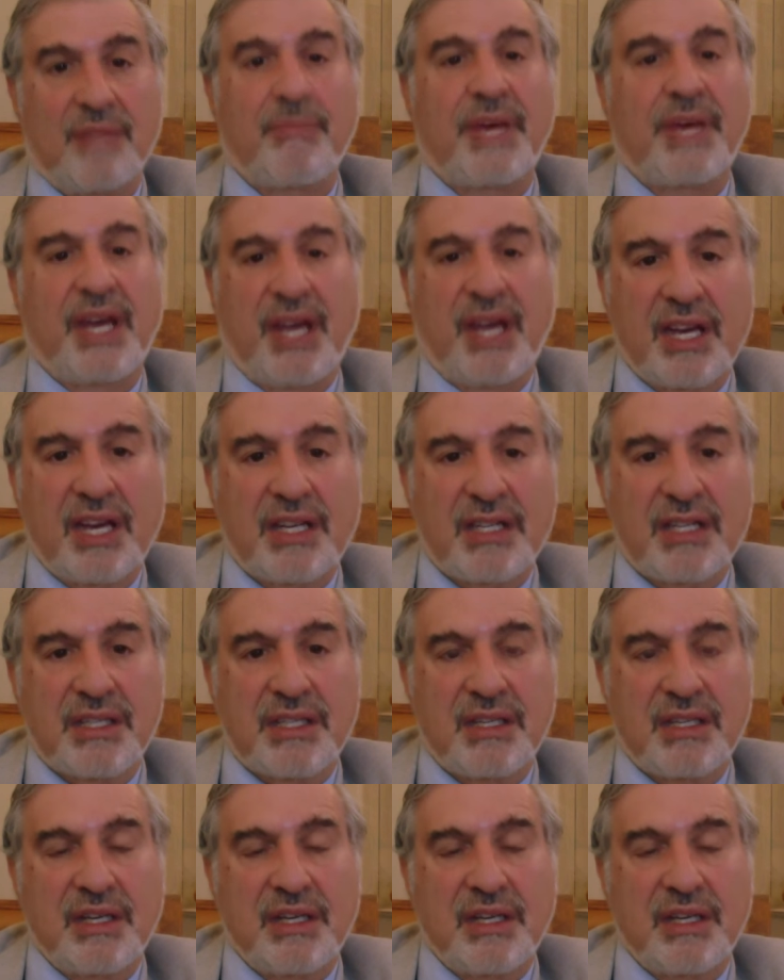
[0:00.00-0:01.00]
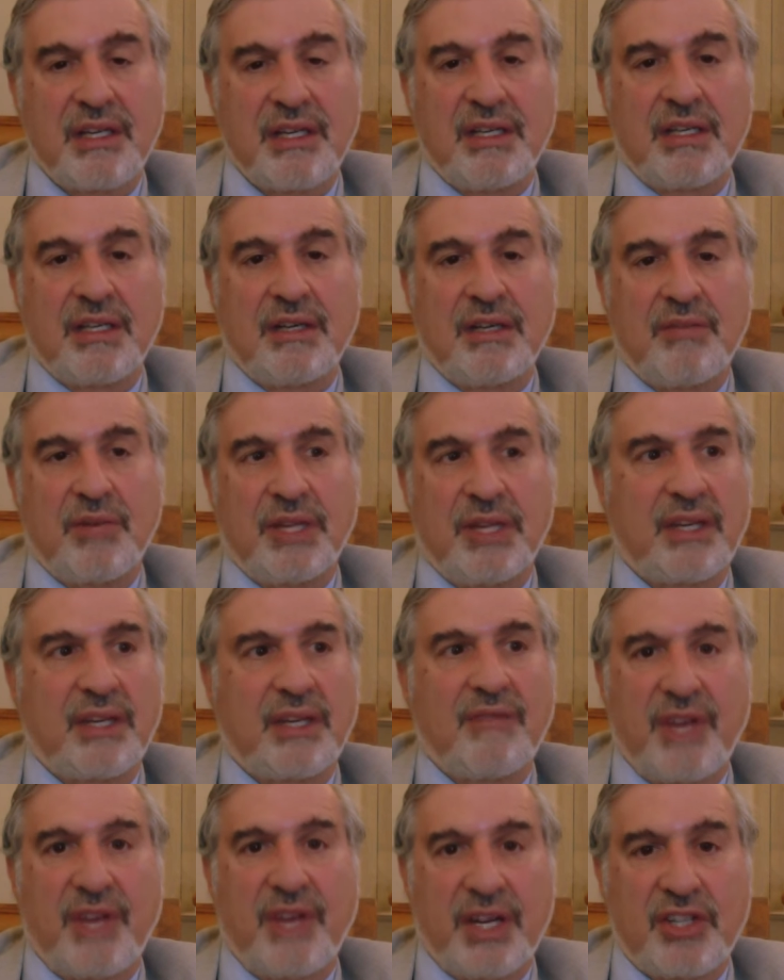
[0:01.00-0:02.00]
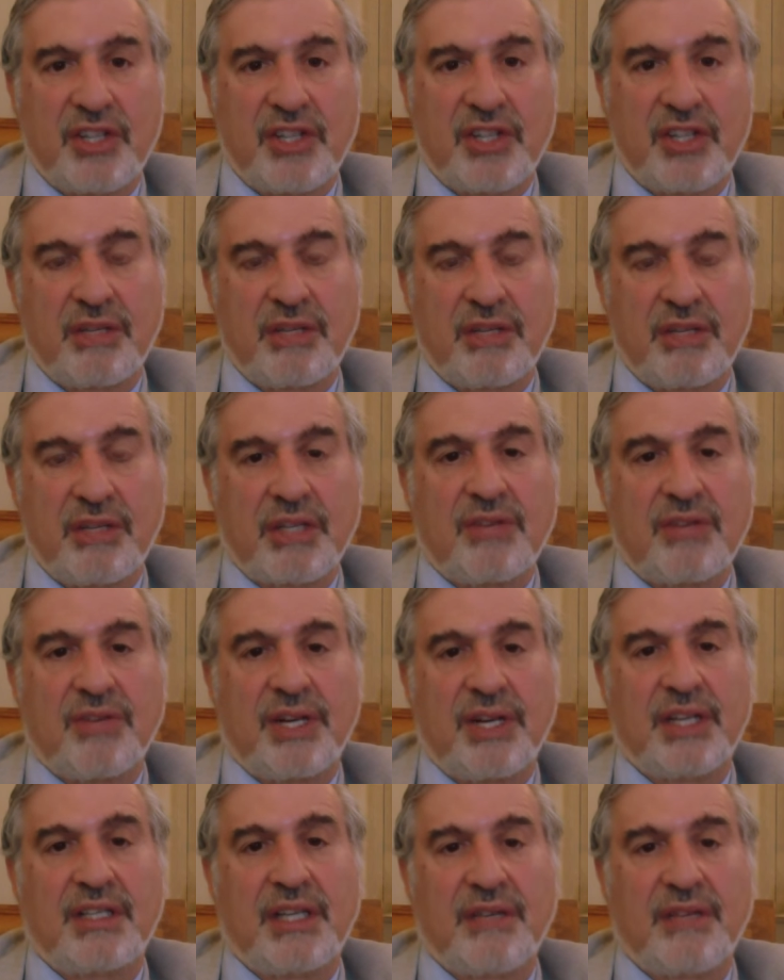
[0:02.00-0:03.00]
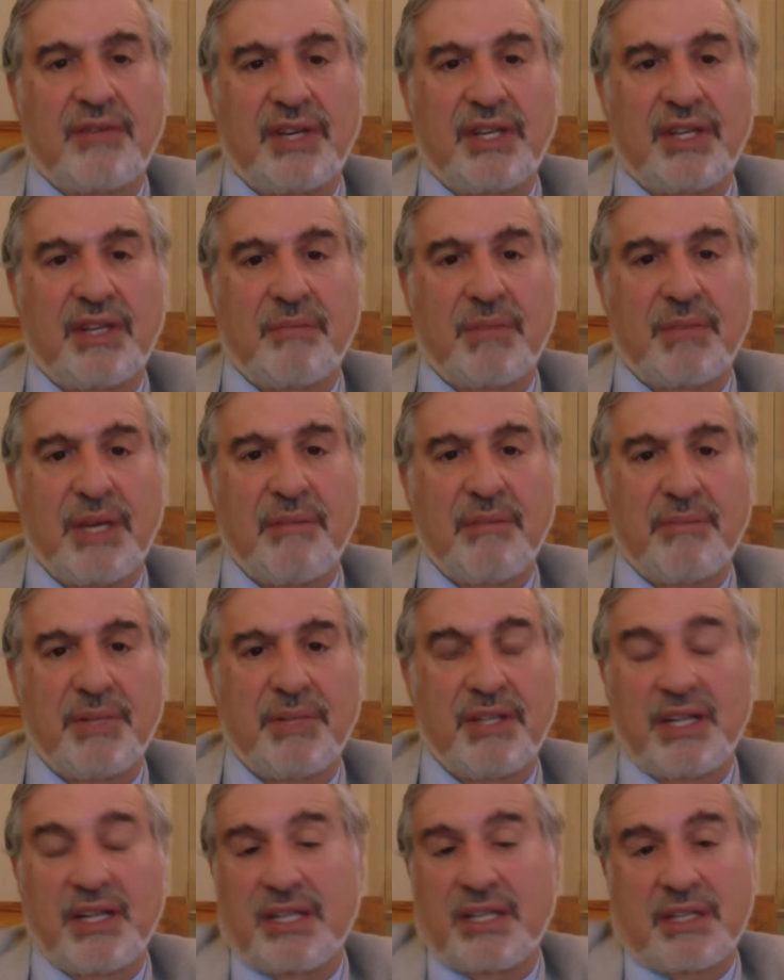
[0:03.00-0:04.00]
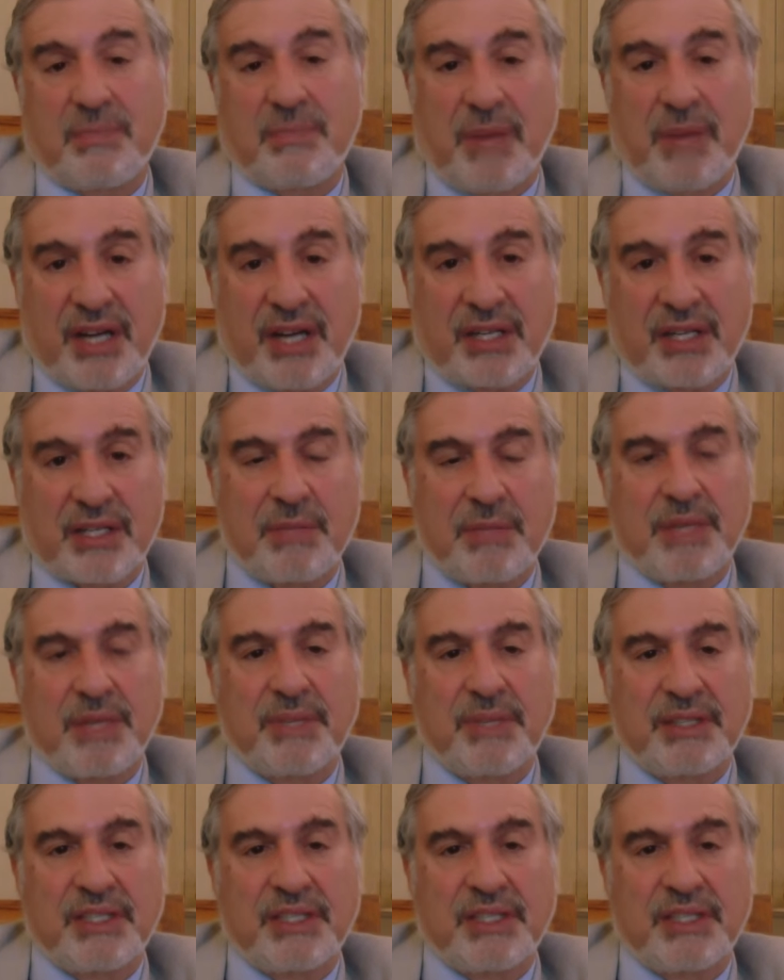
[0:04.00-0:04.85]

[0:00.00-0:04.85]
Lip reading: with the past, with invention, with creativity that inspires